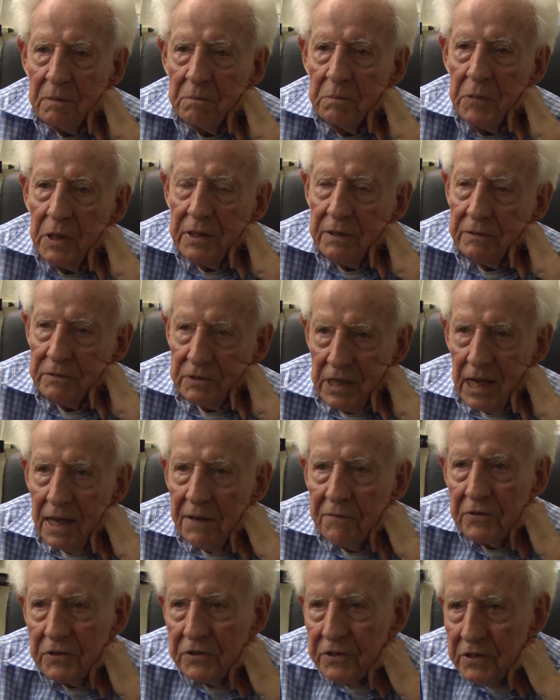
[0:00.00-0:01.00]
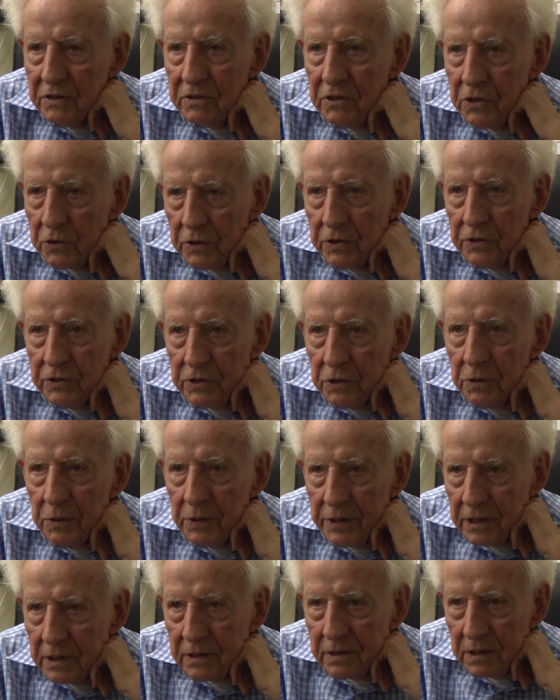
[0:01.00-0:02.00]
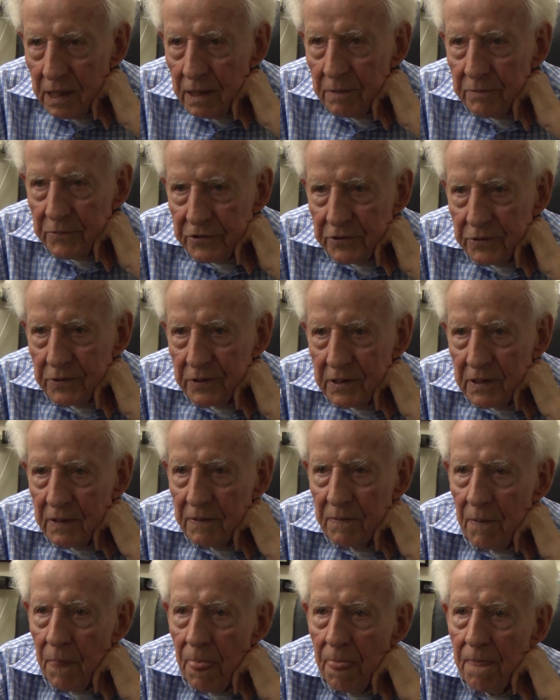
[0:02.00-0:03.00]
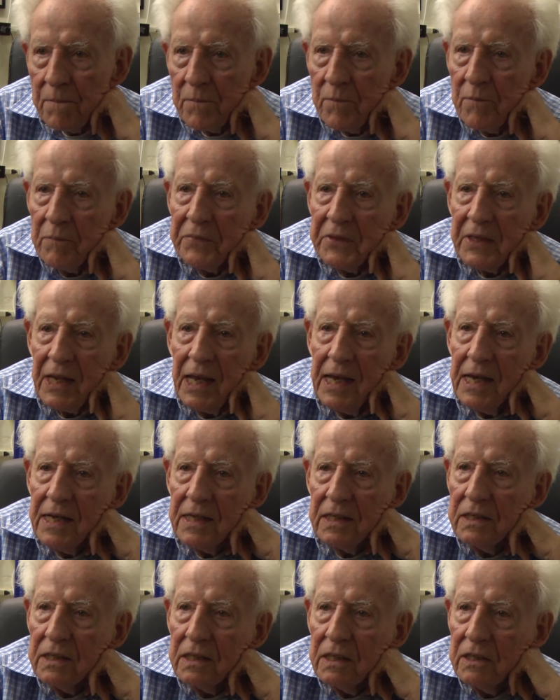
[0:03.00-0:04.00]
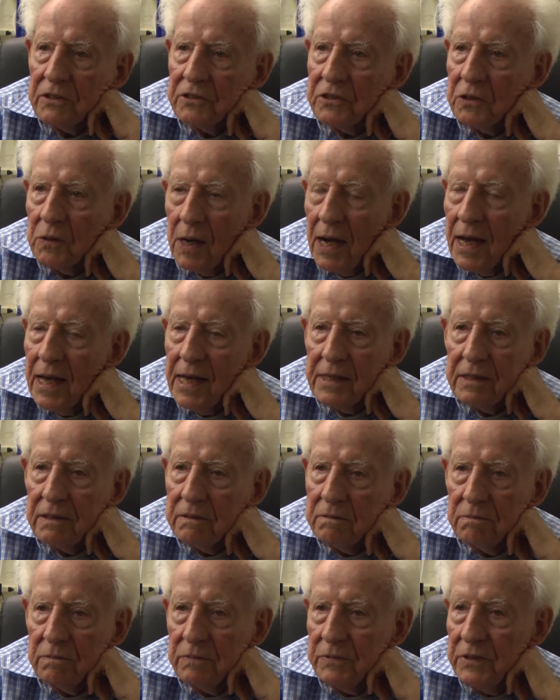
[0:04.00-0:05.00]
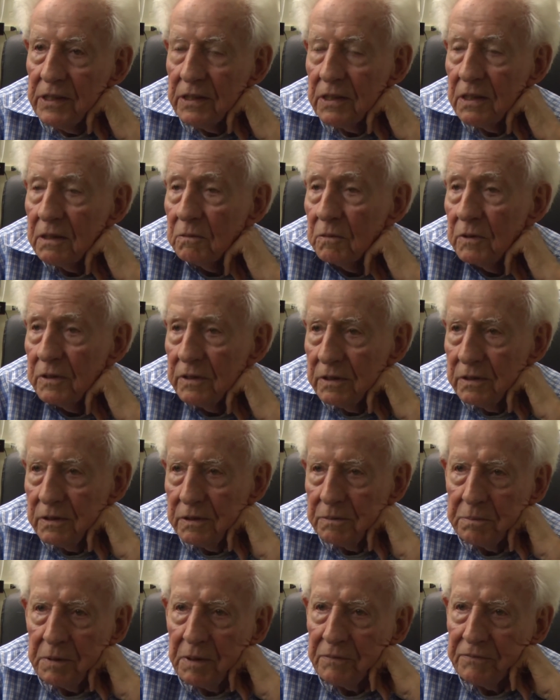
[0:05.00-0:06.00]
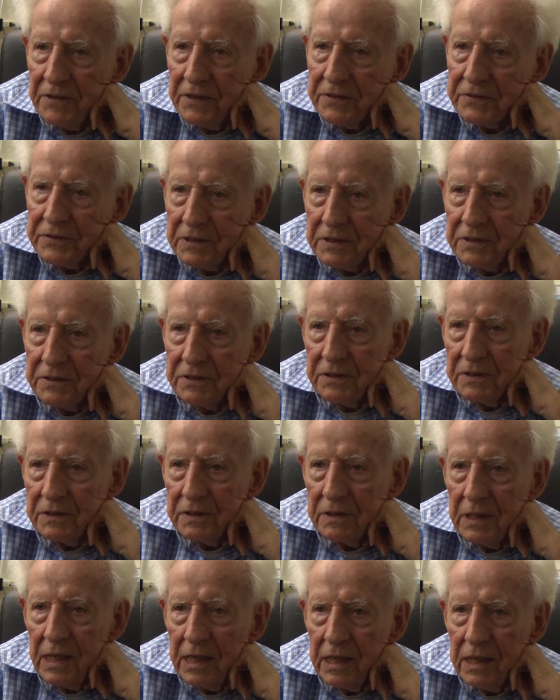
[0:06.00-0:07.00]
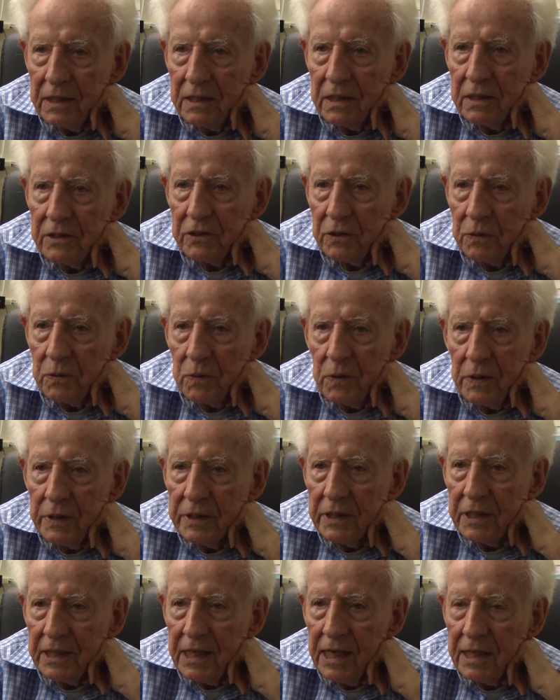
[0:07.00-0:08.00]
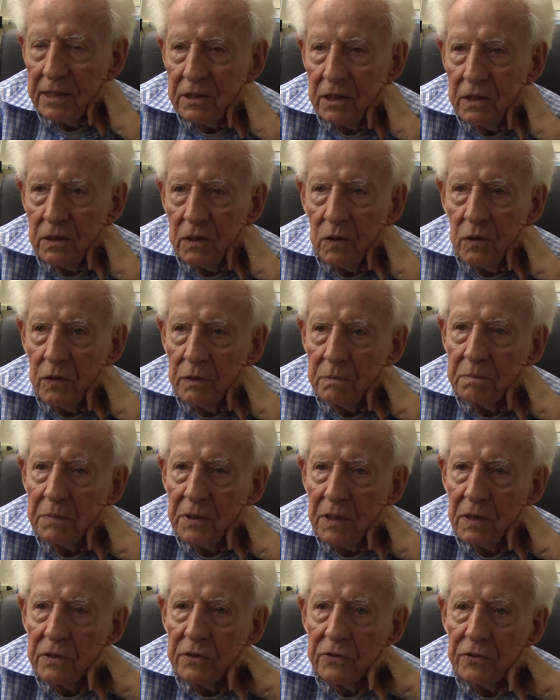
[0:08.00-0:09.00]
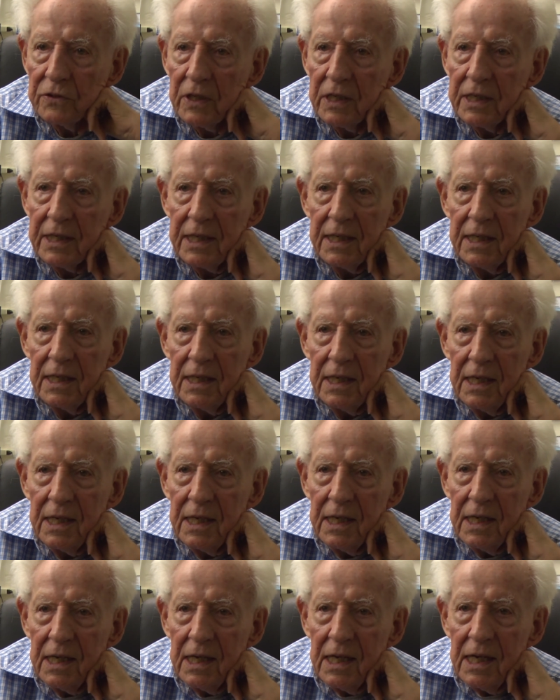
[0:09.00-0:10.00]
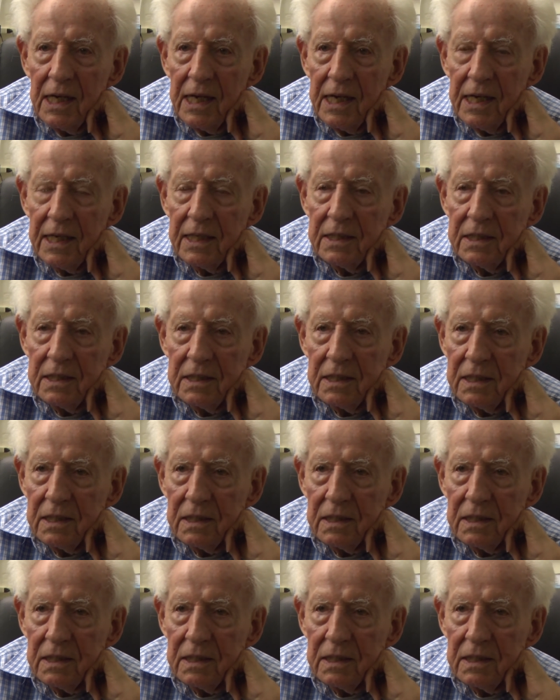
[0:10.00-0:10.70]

but at Davidson you could do it, I'm sure. And so I had dinner with professors and so on, and got to know them personally. And